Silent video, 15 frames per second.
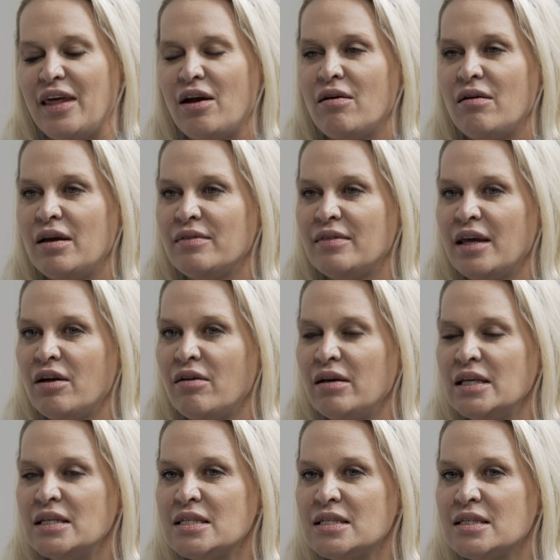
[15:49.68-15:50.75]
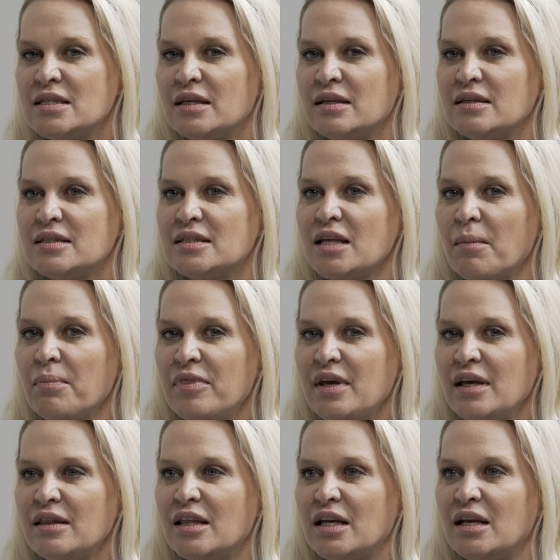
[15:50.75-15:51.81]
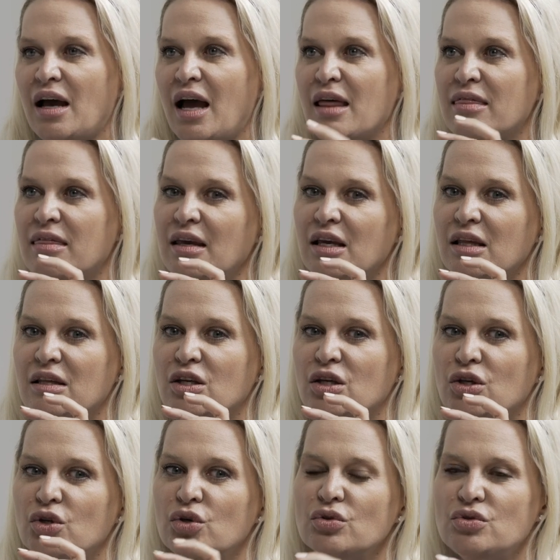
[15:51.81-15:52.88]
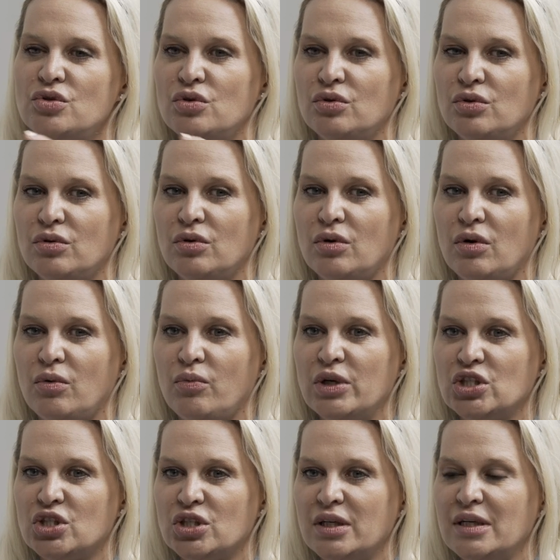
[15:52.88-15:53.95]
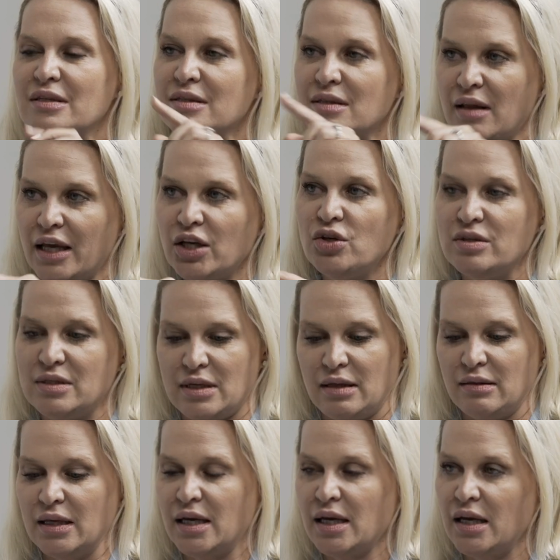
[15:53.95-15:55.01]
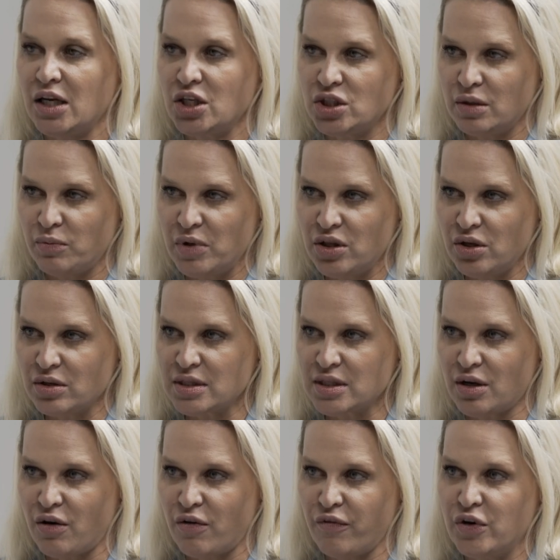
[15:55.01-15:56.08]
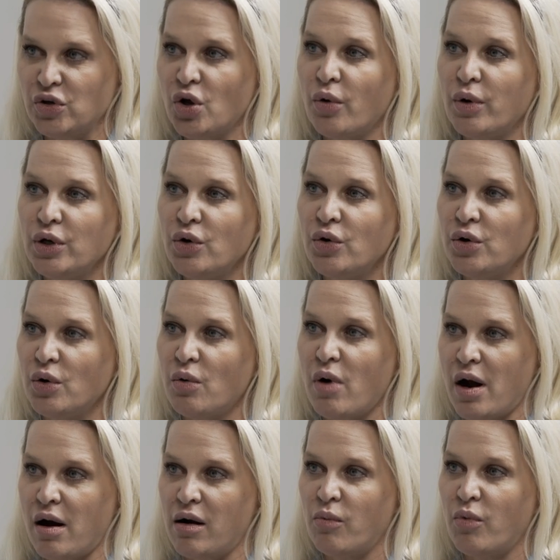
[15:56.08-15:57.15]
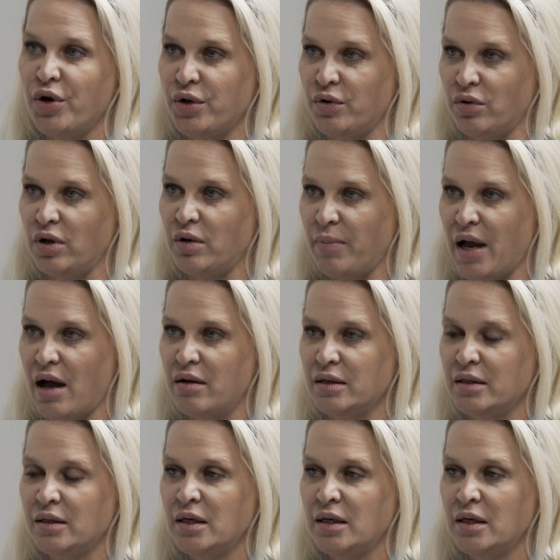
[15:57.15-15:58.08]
There is something that I think you do, which is, like you said, the connection with yourself and knowing who you are and what you're all about.